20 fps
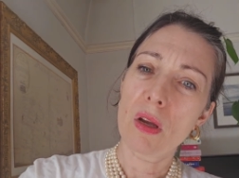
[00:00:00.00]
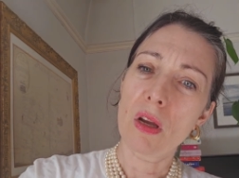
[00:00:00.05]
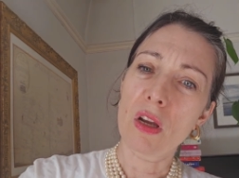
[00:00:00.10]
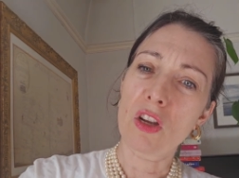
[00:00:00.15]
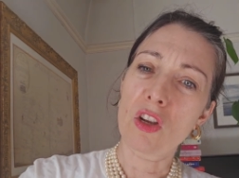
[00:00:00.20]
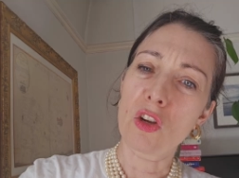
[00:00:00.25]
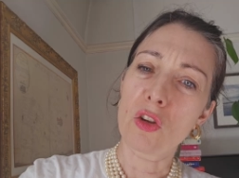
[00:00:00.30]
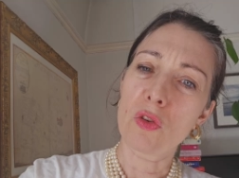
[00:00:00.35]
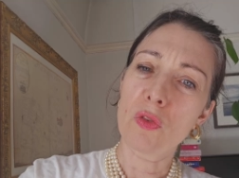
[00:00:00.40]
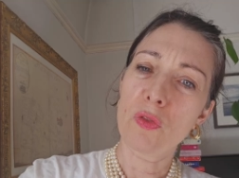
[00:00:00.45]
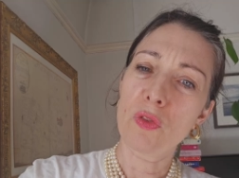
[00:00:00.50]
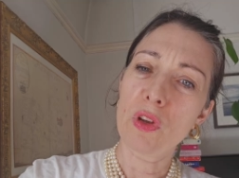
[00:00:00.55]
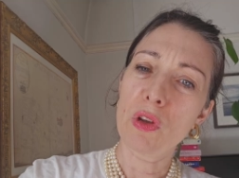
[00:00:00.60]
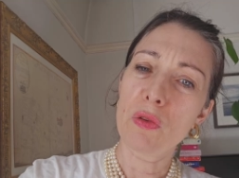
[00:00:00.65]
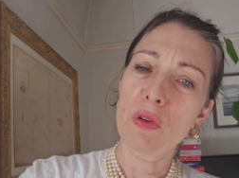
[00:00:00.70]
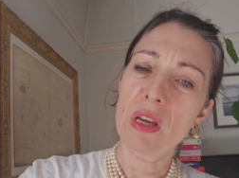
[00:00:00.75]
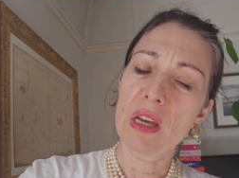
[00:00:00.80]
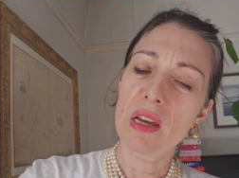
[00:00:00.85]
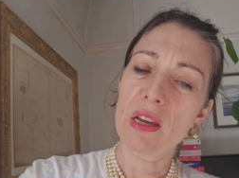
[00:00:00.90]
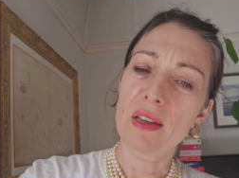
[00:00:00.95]
a good
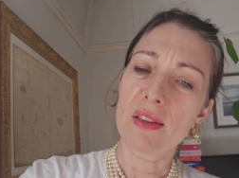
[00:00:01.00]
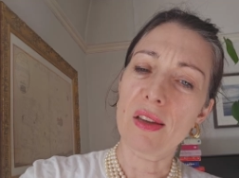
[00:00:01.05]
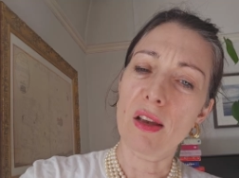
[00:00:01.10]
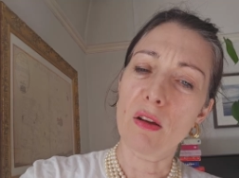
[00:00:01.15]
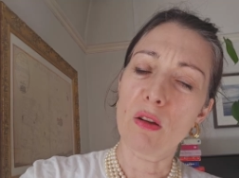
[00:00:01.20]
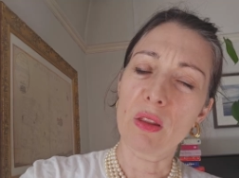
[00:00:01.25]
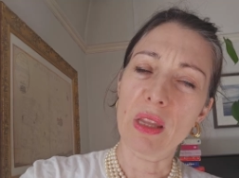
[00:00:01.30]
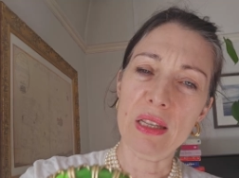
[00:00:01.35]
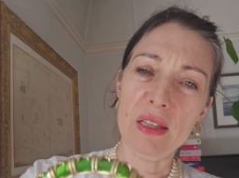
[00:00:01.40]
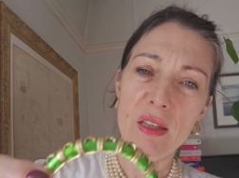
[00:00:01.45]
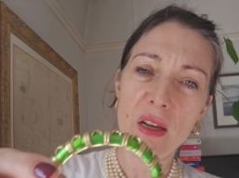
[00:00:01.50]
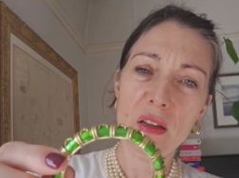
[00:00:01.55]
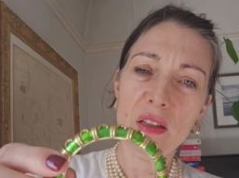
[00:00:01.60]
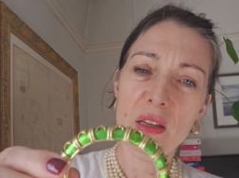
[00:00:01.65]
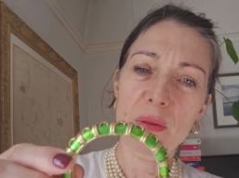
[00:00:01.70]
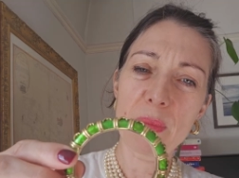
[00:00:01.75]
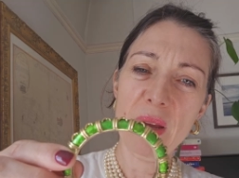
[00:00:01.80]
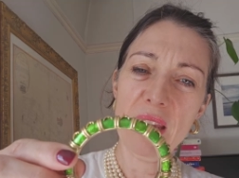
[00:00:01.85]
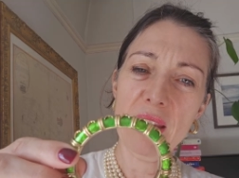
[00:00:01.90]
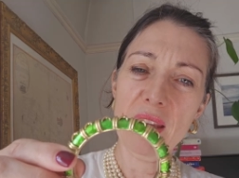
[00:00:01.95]
few years old. They
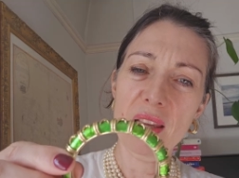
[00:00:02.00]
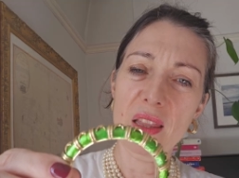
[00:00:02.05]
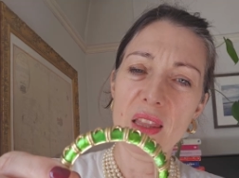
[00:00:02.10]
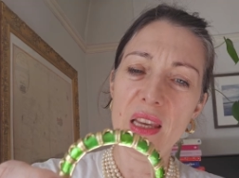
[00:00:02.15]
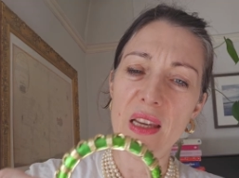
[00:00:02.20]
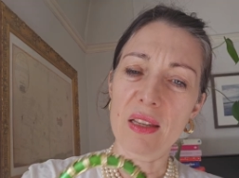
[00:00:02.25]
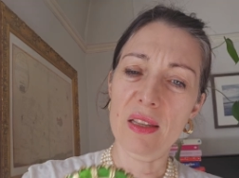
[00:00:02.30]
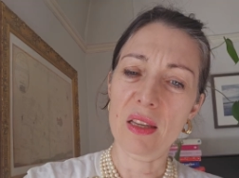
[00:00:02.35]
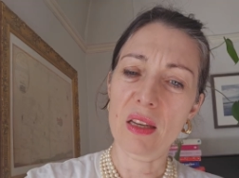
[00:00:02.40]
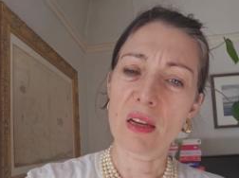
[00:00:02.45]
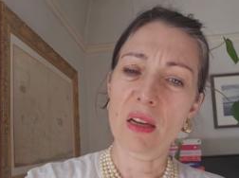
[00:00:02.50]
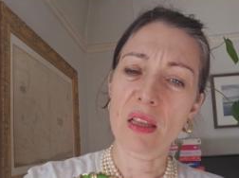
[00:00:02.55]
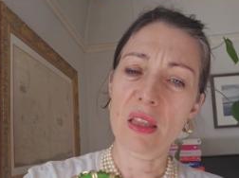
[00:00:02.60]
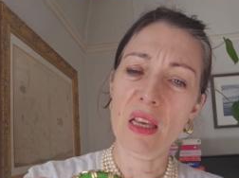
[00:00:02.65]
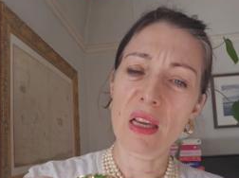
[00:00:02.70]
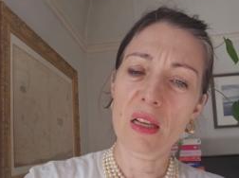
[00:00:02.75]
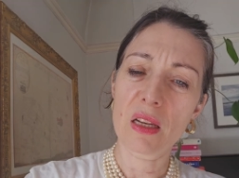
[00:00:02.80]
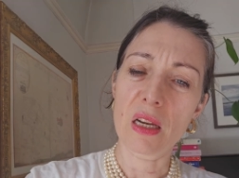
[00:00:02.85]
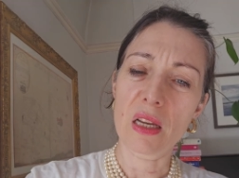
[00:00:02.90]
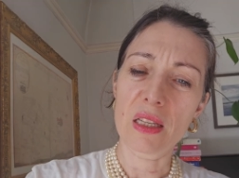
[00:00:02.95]
started making these in, I
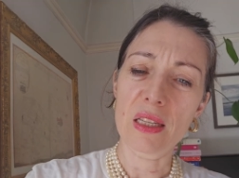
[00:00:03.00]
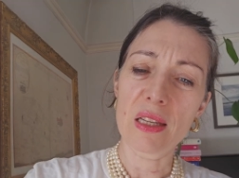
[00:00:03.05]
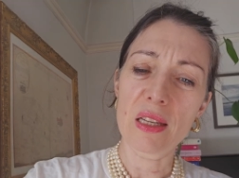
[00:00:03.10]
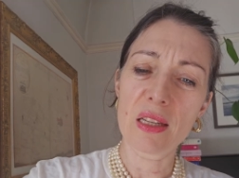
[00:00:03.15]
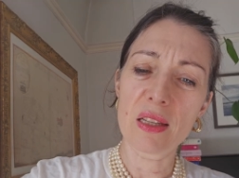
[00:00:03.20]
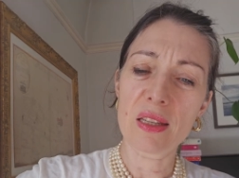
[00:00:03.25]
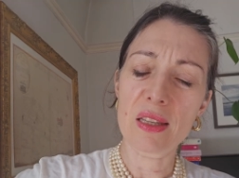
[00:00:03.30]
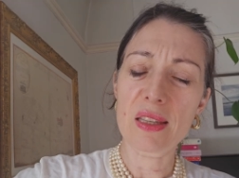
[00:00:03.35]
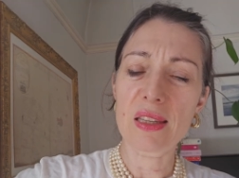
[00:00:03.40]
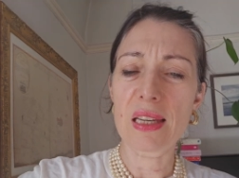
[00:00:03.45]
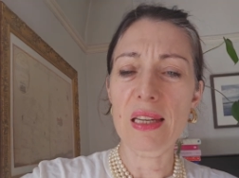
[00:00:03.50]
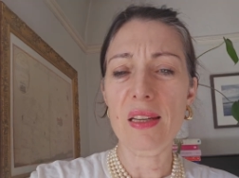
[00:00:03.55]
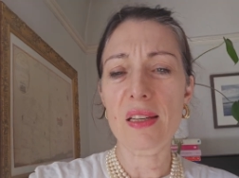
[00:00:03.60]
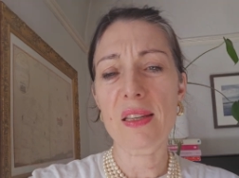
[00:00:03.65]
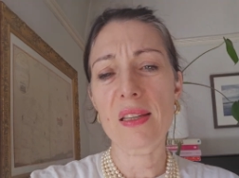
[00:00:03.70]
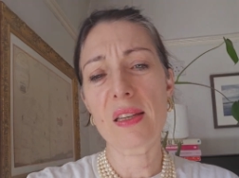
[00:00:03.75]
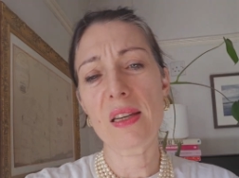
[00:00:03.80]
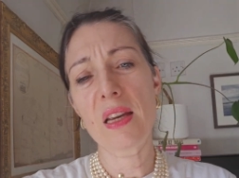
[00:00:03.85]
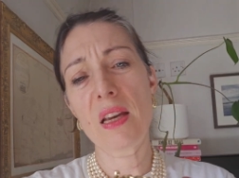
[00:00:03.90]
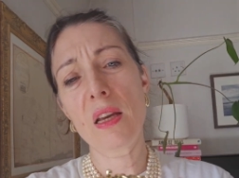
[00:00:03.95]
think,
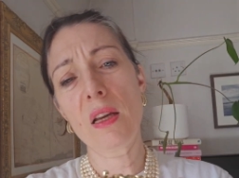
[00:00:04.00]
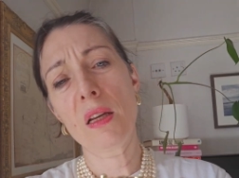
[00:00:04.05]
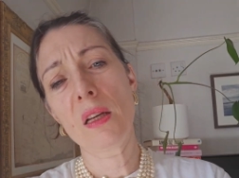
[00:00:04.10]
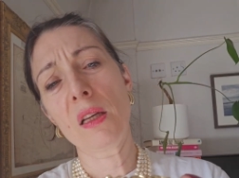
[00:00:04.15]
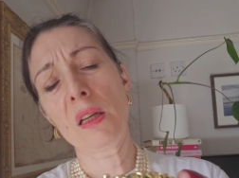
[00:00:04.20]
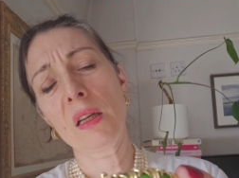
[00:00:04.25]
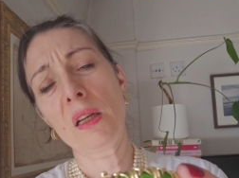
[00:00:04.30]
1960.